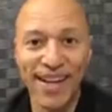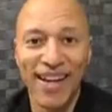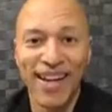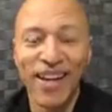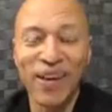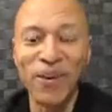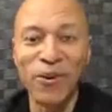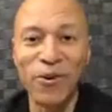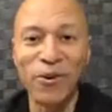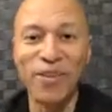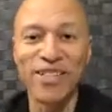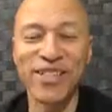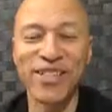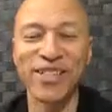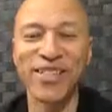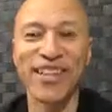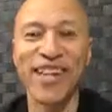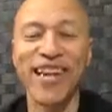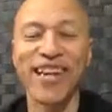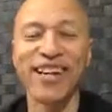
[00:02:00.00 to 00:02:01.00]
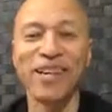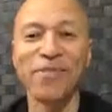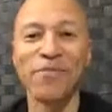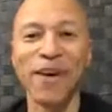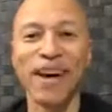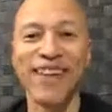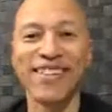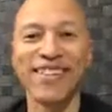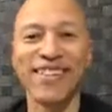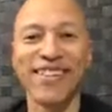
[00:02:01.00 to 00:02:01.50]
What'd you say, Honey
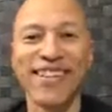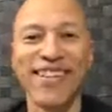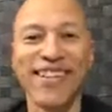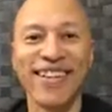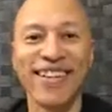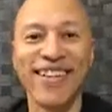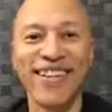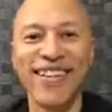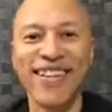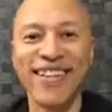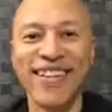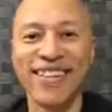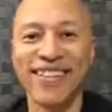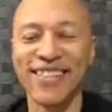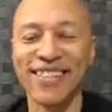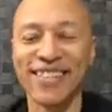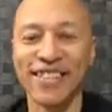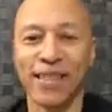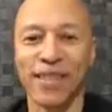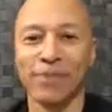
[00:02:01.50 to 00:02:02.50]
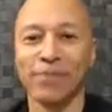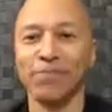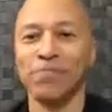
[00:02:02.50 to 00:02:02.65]
Badger? She said,